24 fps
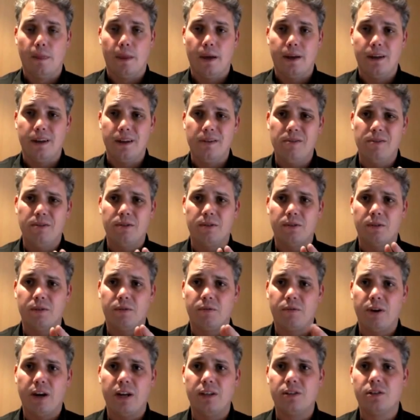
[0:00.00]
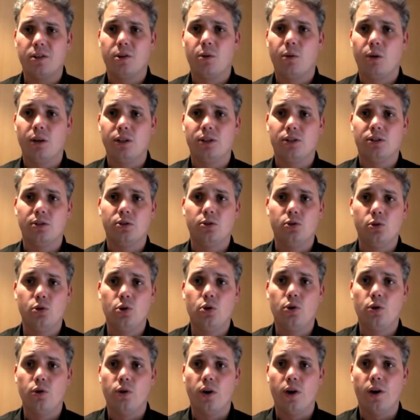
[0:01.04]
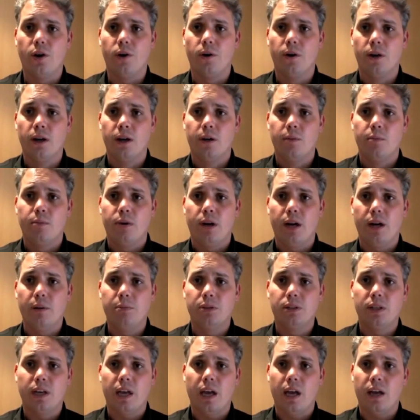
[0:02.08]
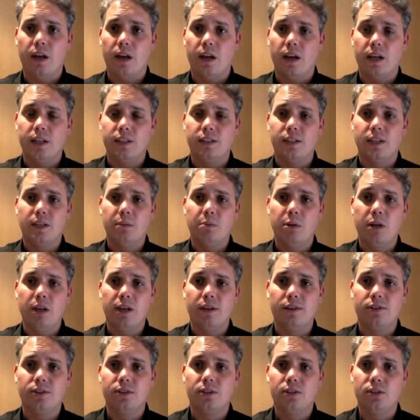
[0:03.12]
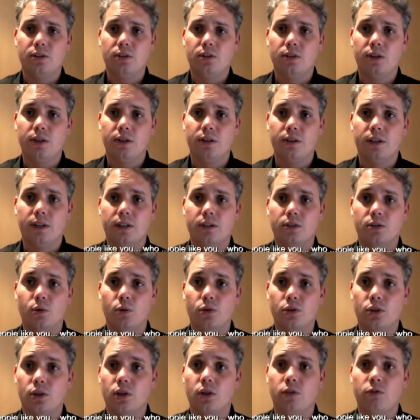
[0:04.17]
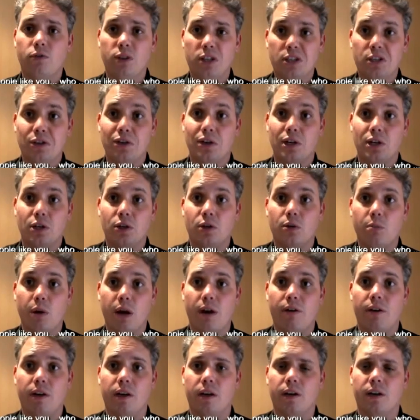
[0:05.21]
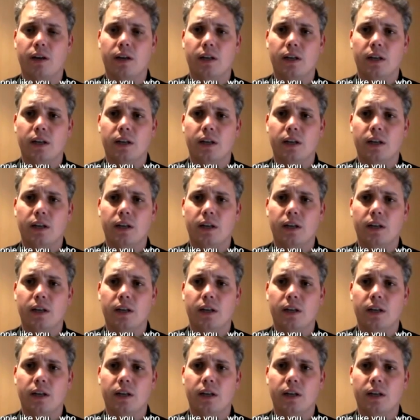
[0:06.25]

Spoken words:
And don't phrase the question, "Do you know?" Perhaps say, "Is anybody else that you know that's also recently got married?